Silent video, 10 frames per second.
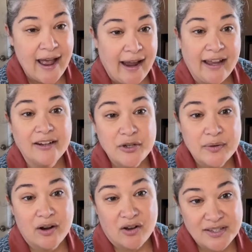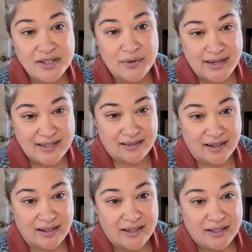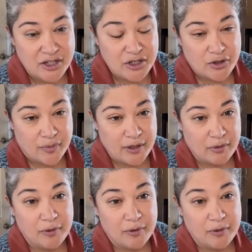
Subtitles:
and you can also easily distribute.